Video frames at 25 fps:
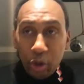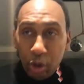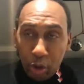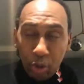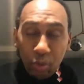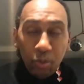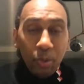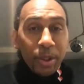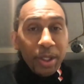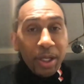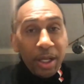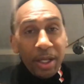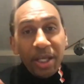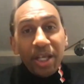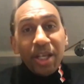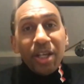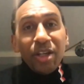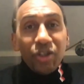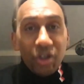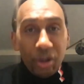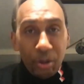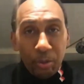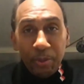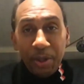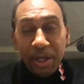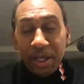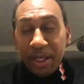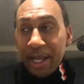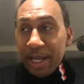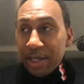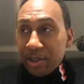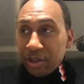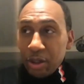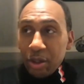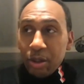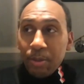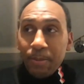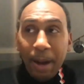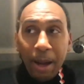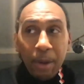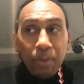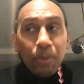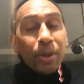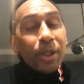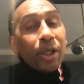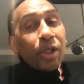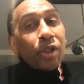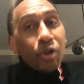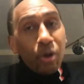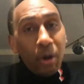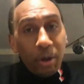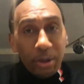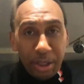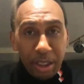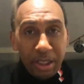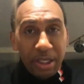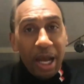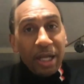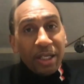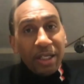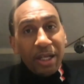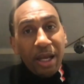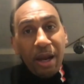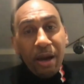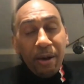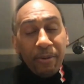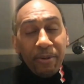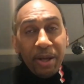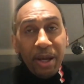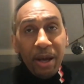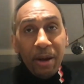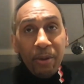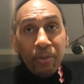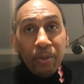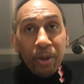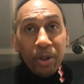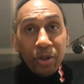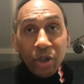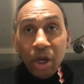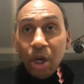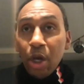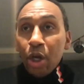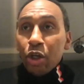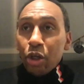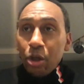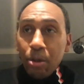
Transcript: You want a history lesson. You might want to talk to Dr. Harry Edwards.